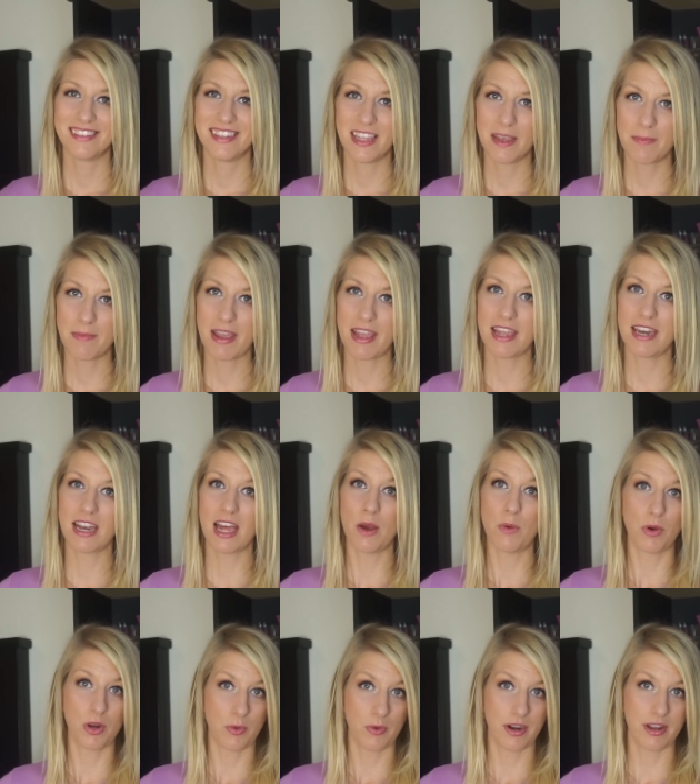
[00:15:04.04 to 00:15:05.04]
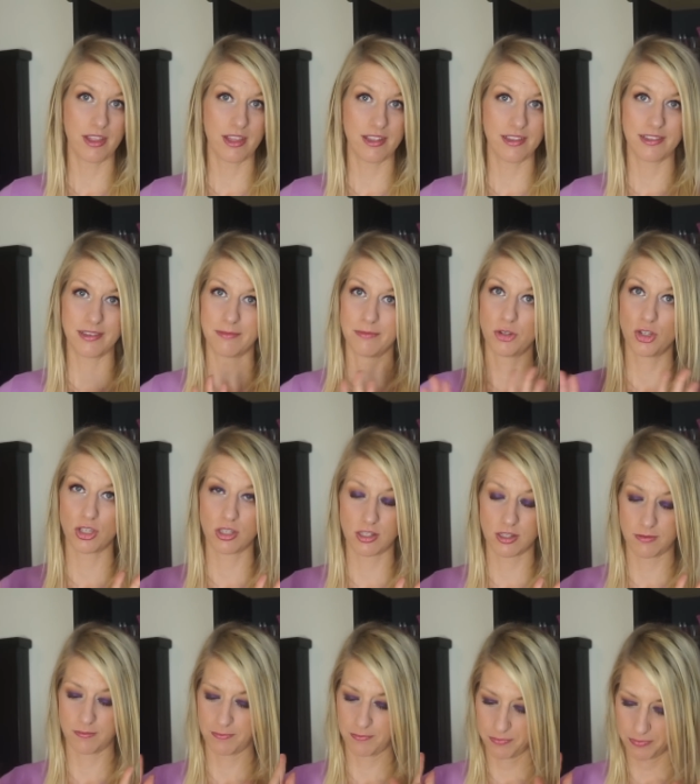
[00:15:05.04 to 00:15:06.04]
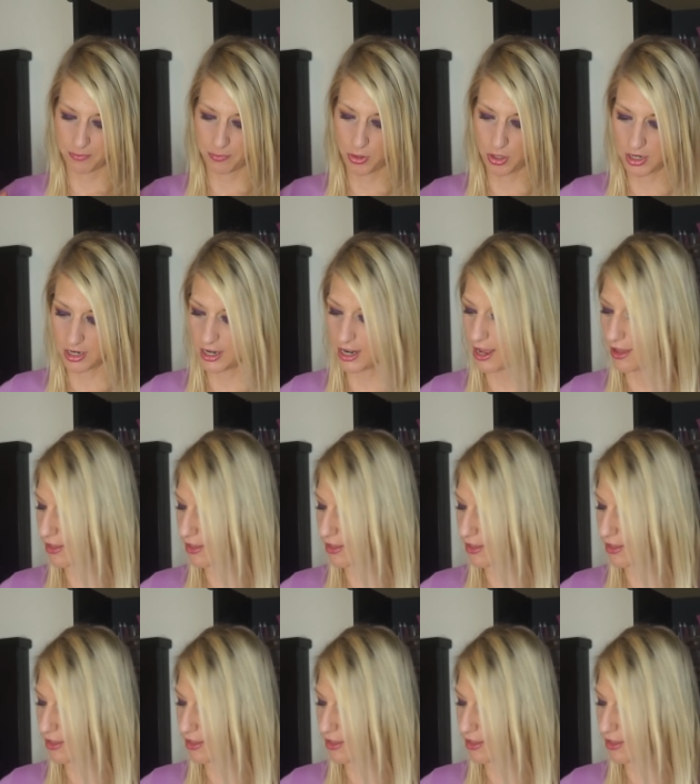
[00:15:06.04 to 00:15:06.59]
you may not want to wear these. Just putting it